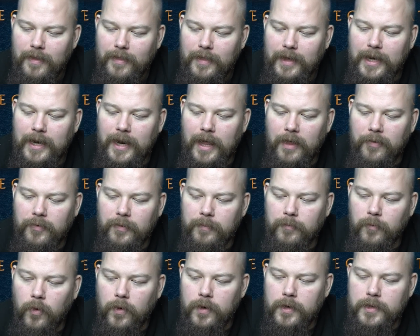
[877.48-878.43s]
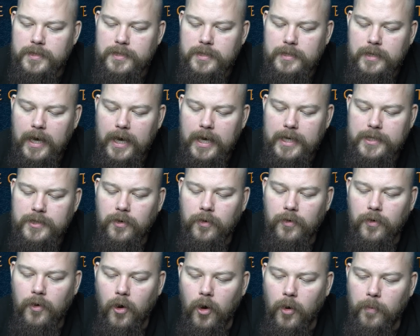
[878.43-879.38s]
The Galadriel Warriors has
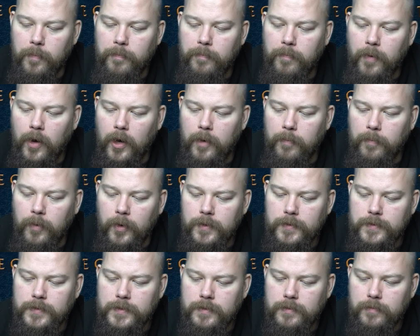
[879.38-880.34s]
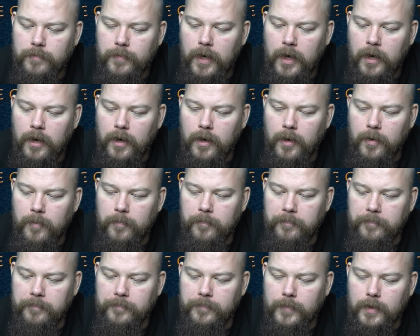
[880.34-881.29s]
gone up by point.
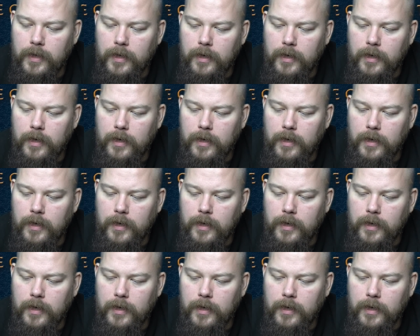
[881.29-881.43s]
Lothlorien